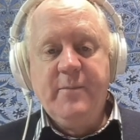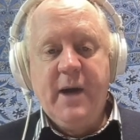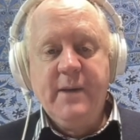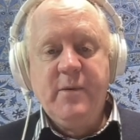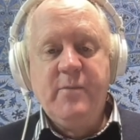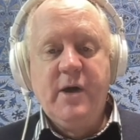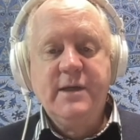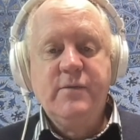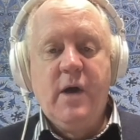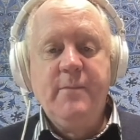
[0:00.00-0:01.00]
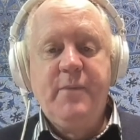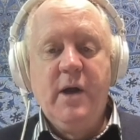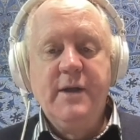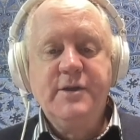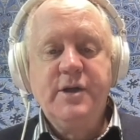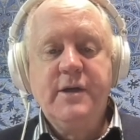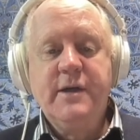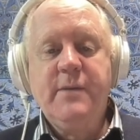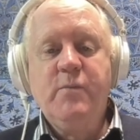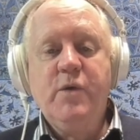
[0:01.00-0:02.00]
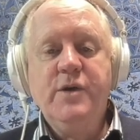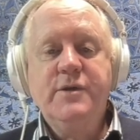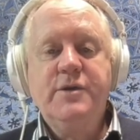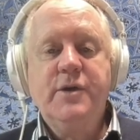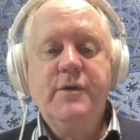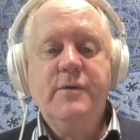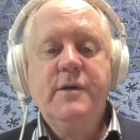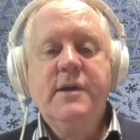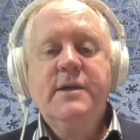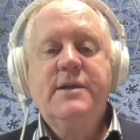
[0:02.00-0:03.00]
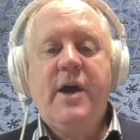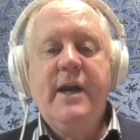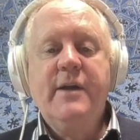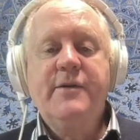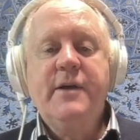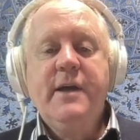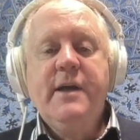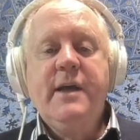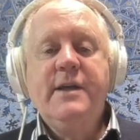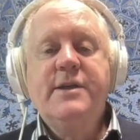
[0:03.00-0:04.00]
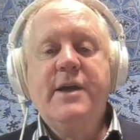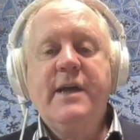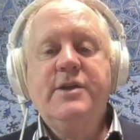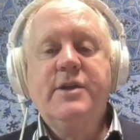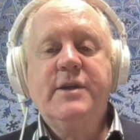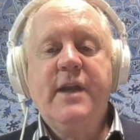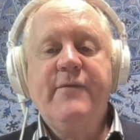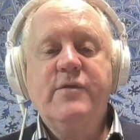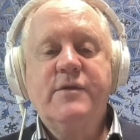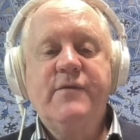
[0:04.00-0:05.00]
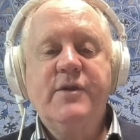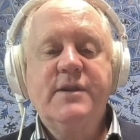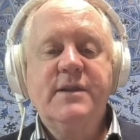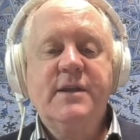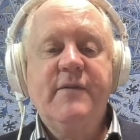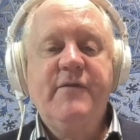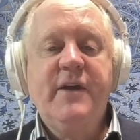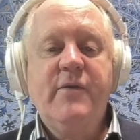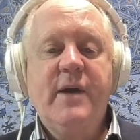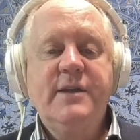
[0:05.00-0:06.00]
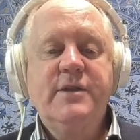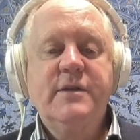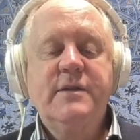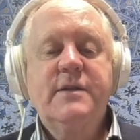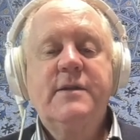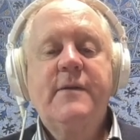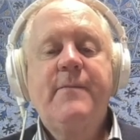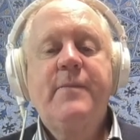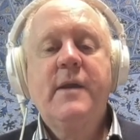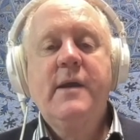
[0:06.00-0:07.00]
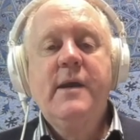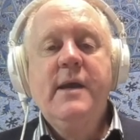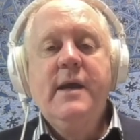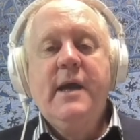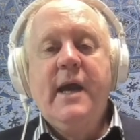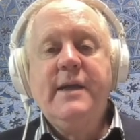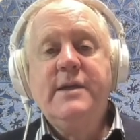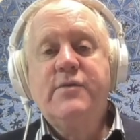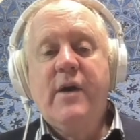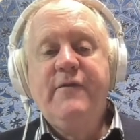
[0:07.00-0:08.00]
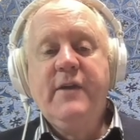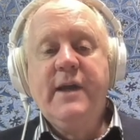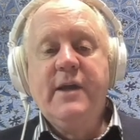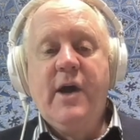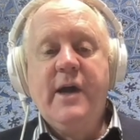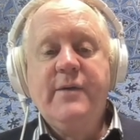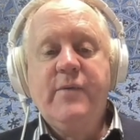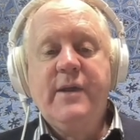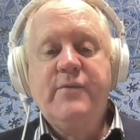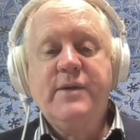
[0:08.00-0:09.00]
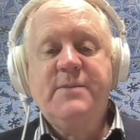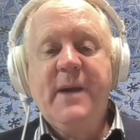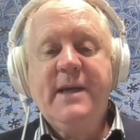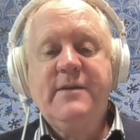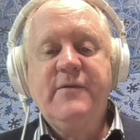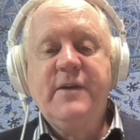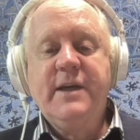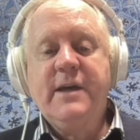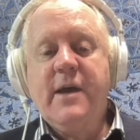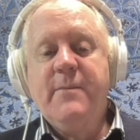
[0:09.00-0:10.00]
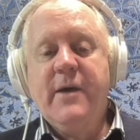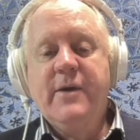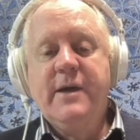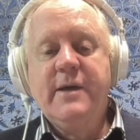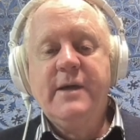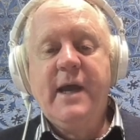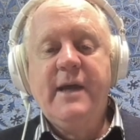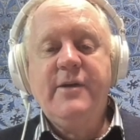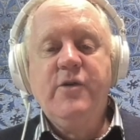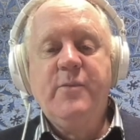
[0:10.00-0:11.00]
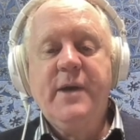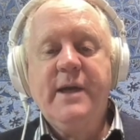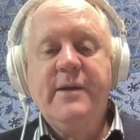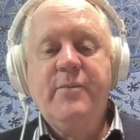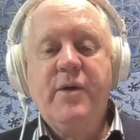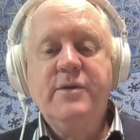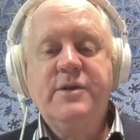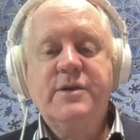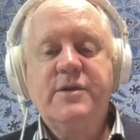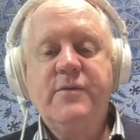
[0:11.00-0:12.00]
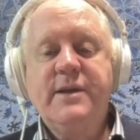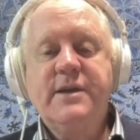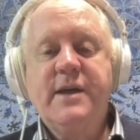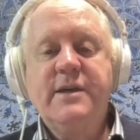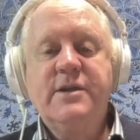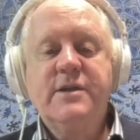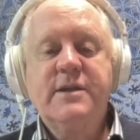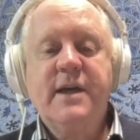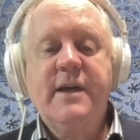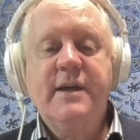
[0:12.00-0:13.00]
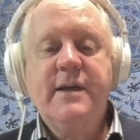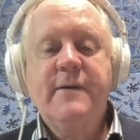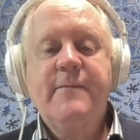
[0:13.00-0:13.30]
paper by Dwight Bollinger in Word Journal, titled Intonation Levels versus Configurations, and is roughly aligned with, respectively, American and European approaches to intonation study.